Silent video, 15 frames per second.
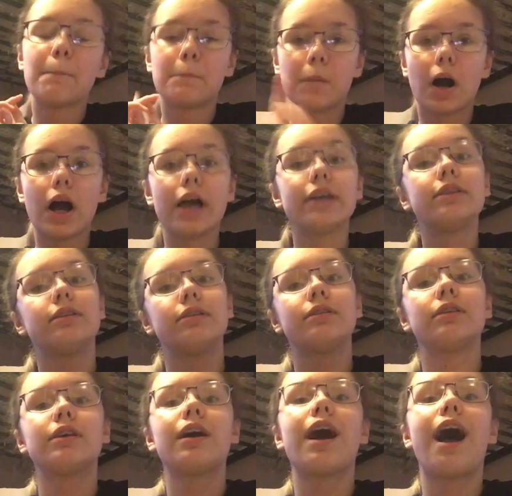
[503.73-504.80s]
But
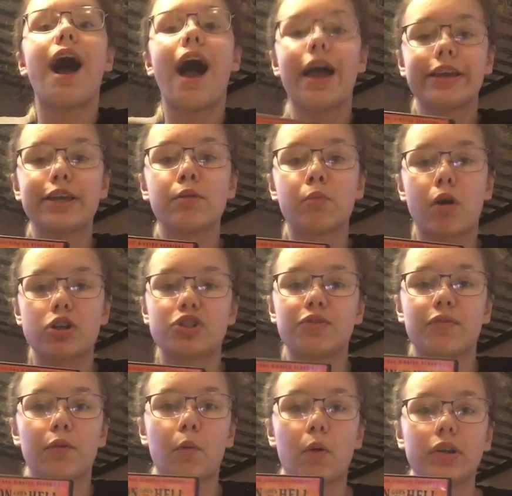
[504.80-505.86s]
I can watch it for